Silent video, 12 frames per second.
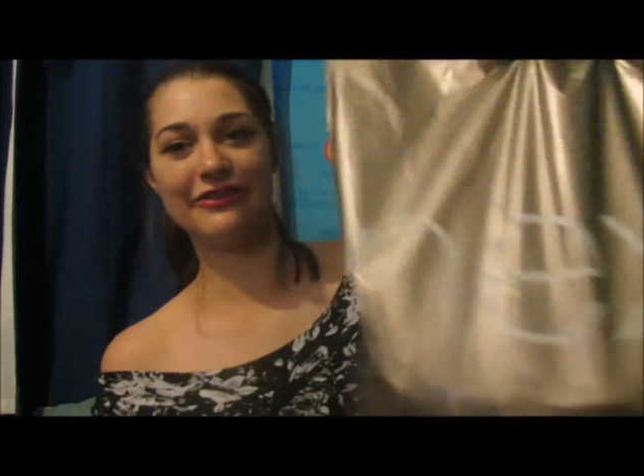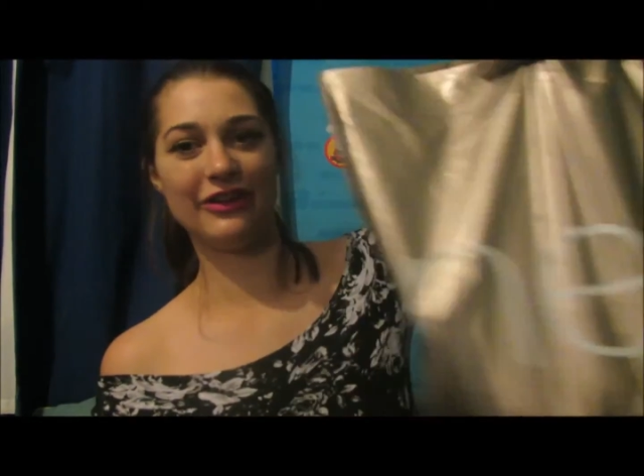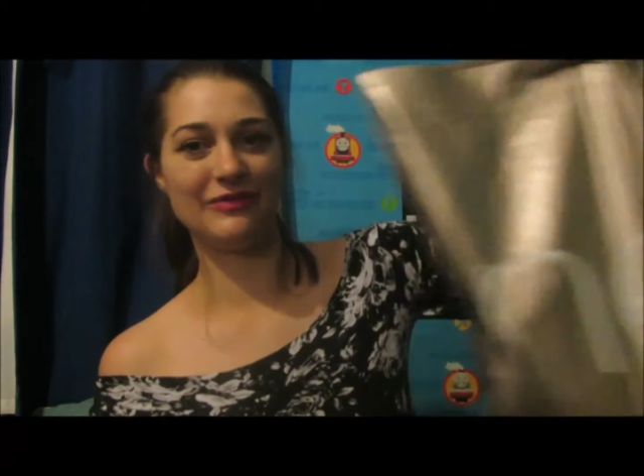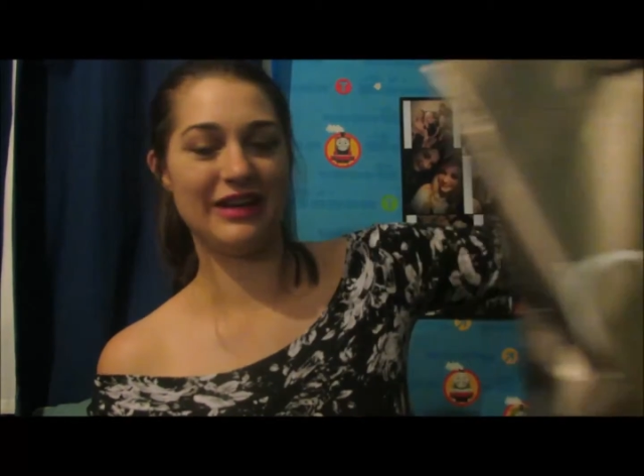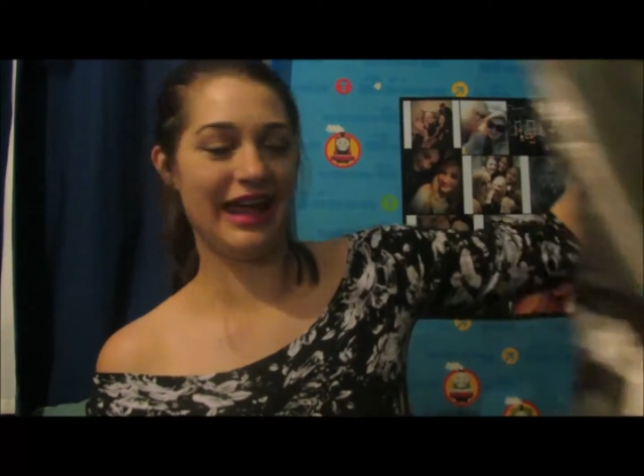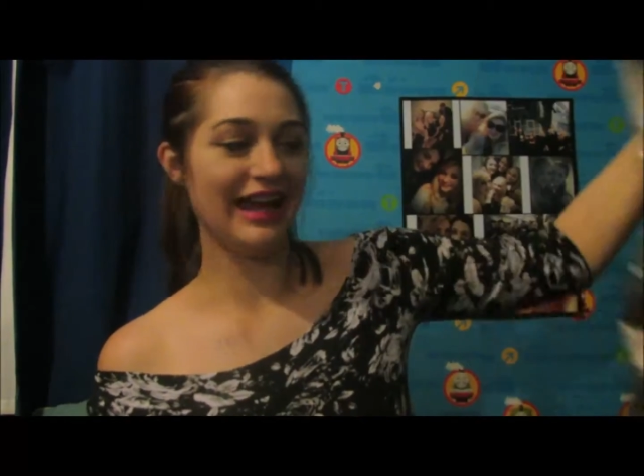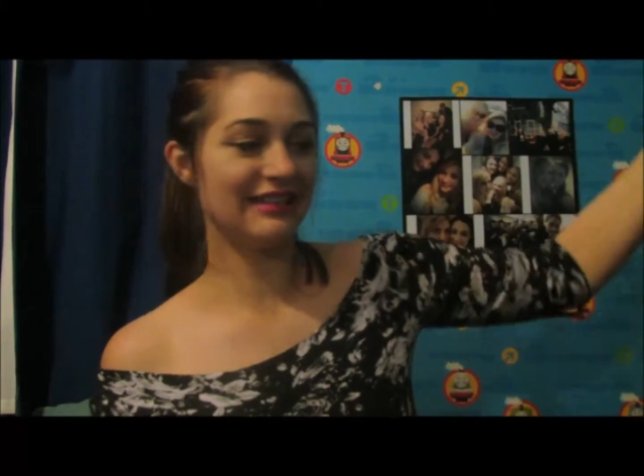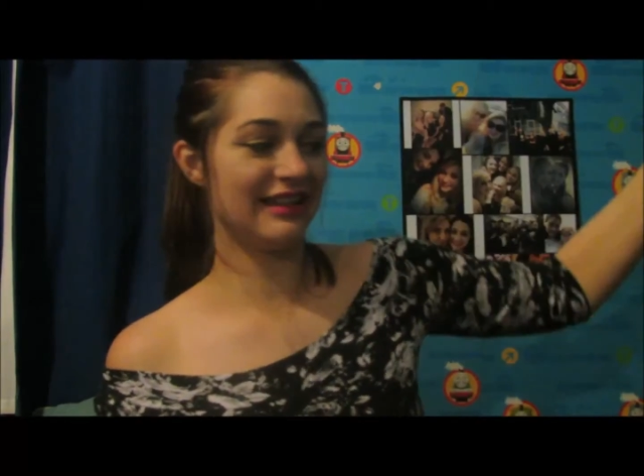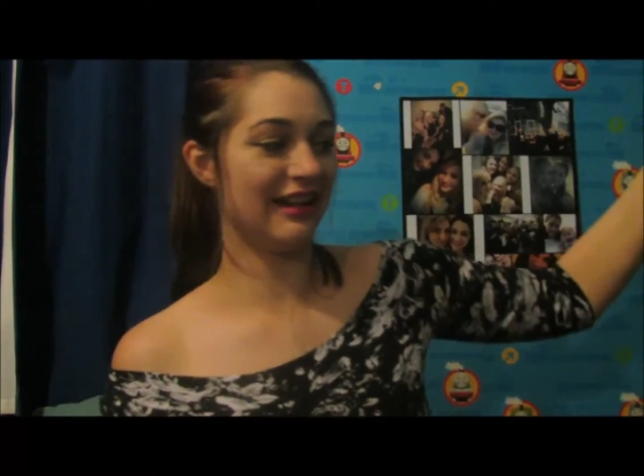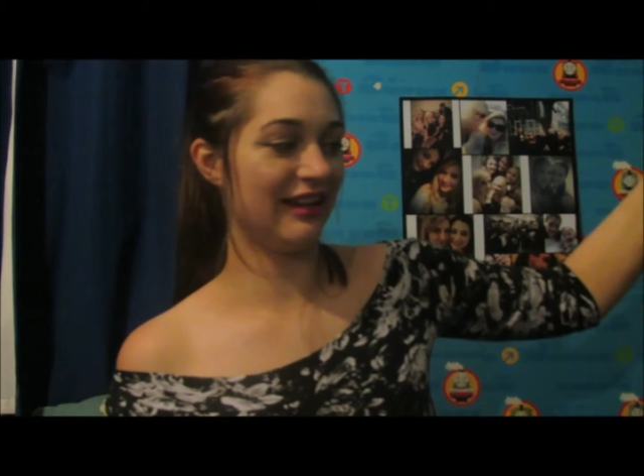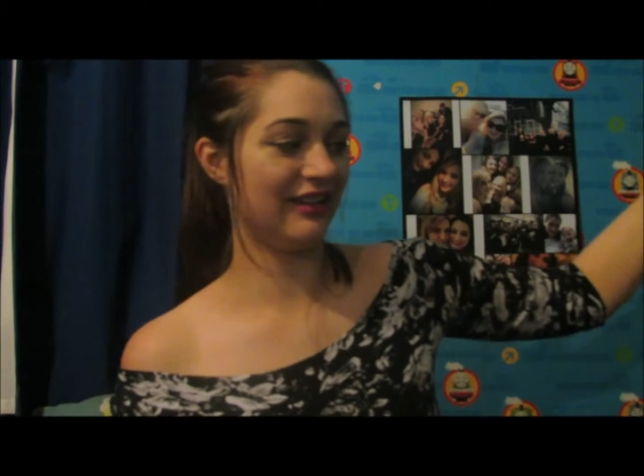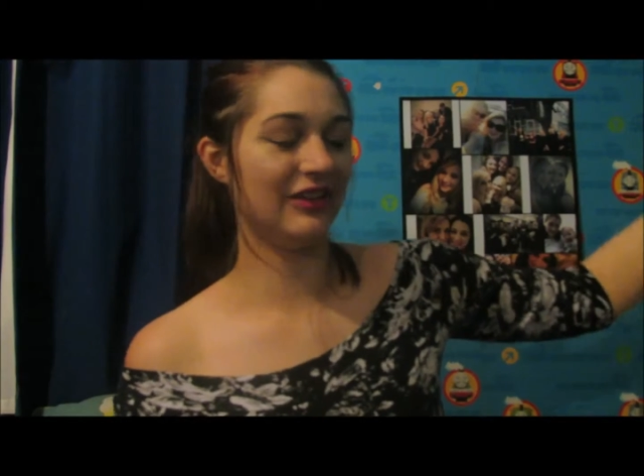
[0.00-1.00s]
from
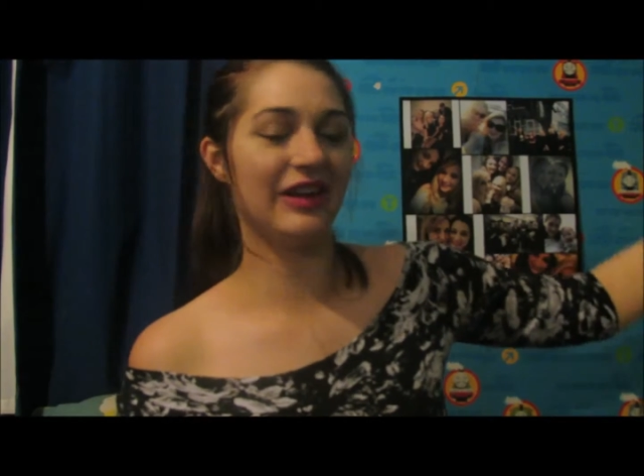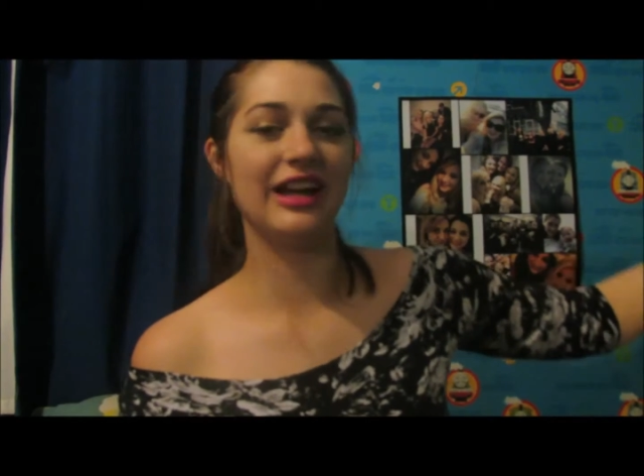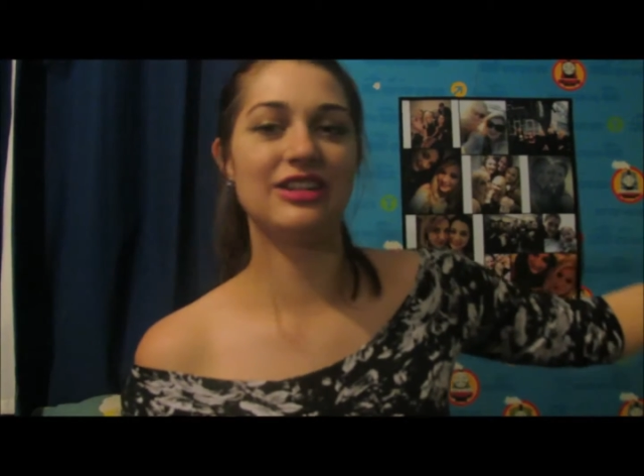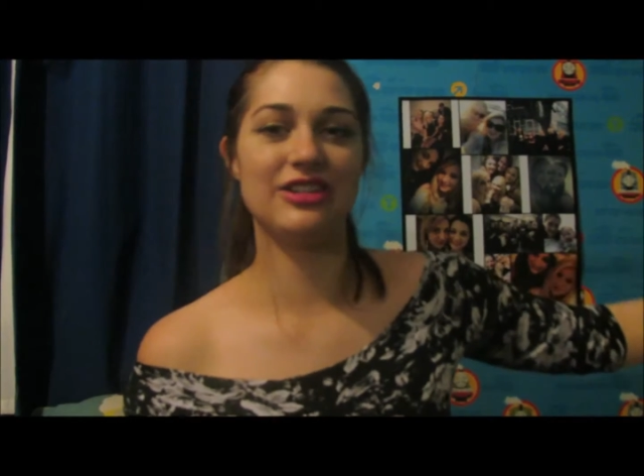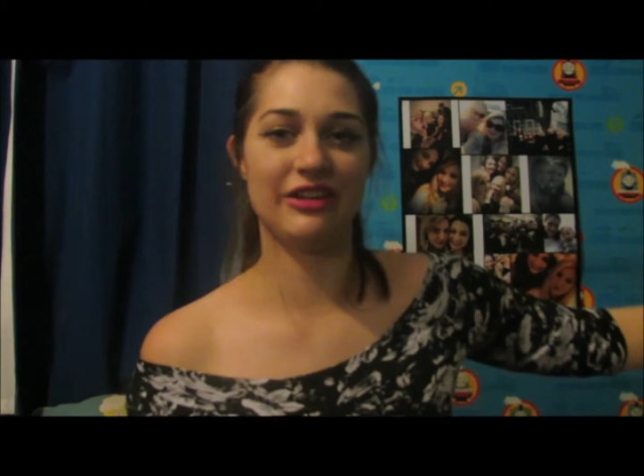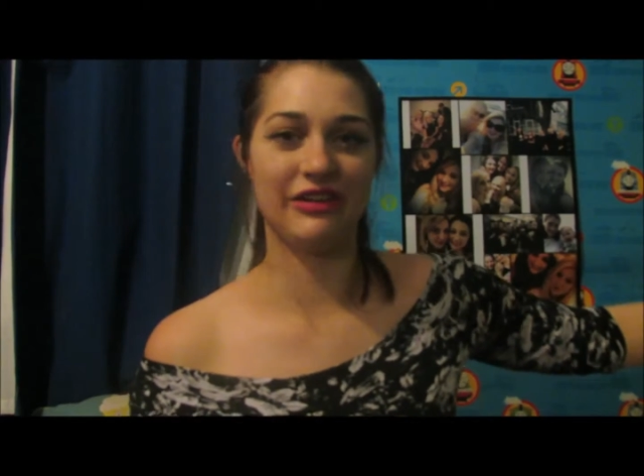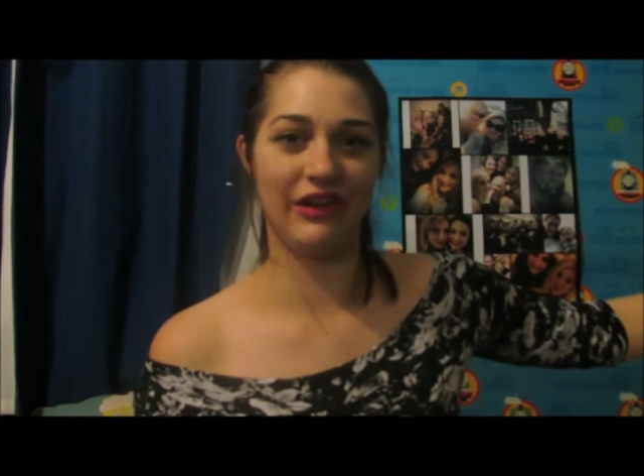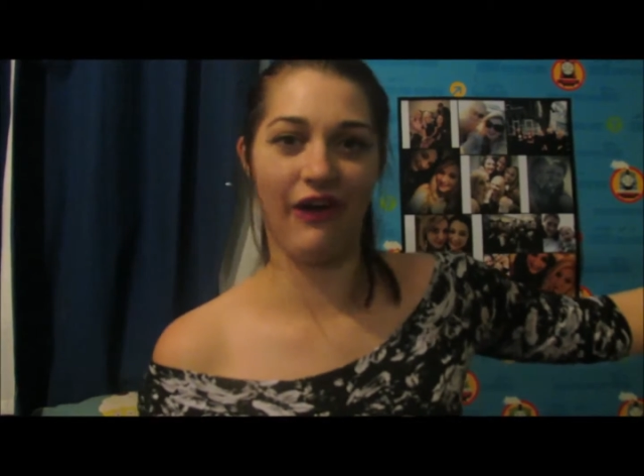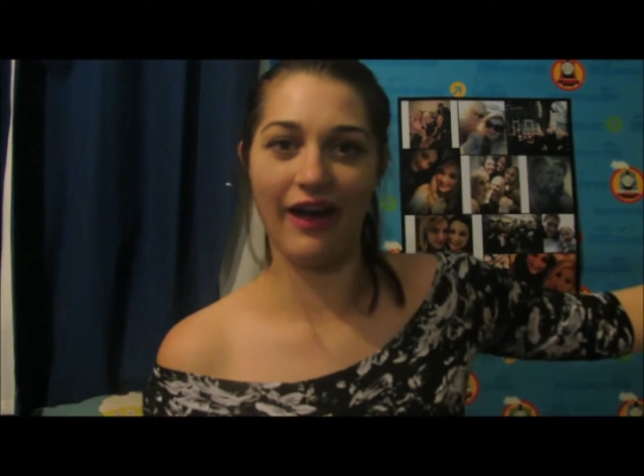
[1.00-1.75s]
Next, and I thought I'd show you